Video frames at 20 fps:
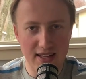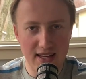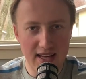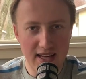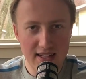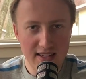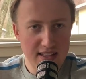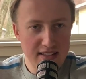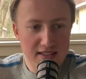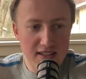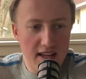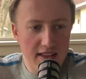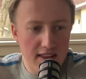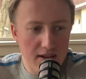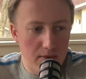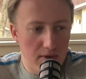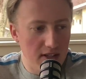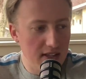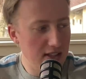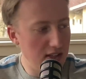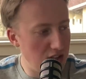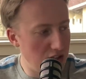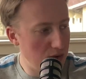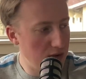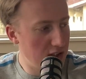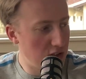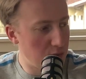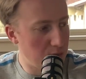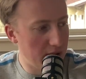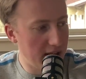It has nothing really to do with
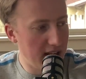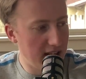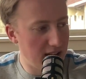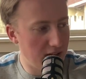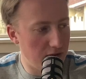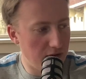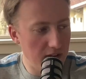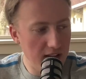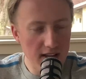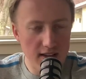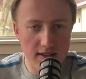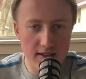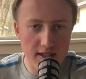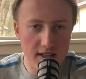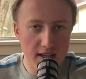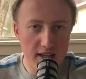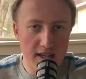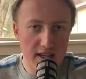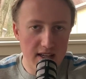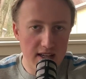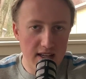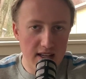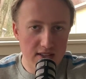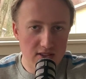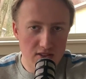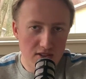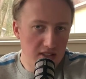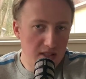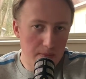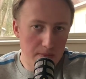his play on the field
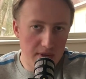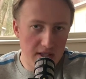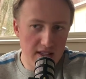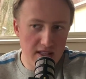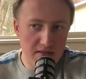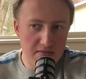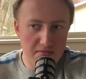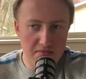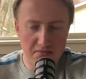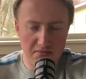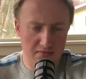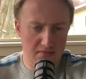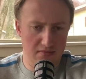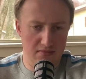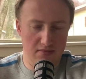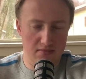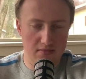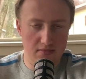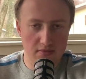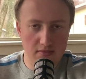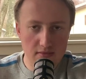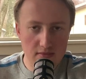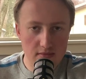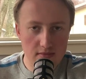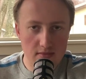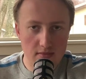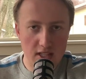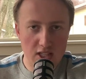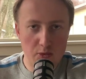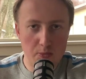just simply that
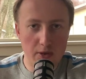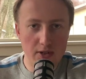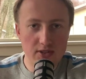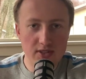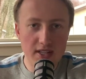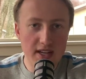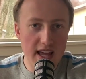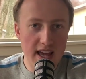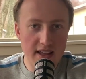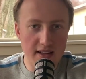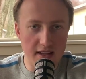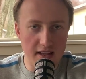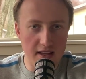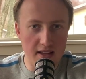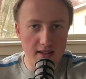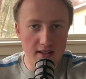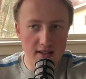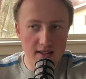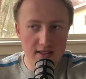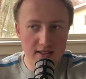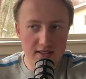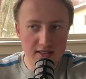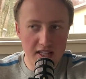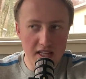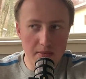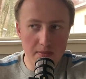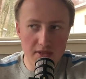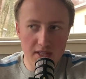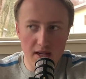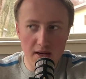his personality
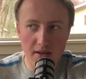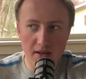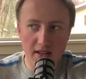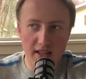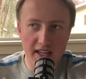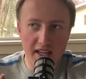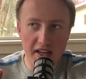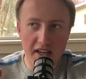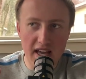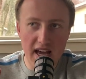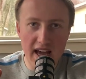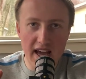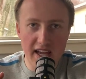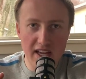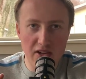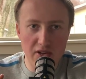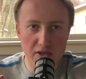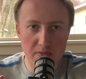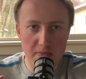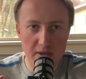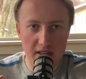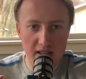seems like a guy who'd be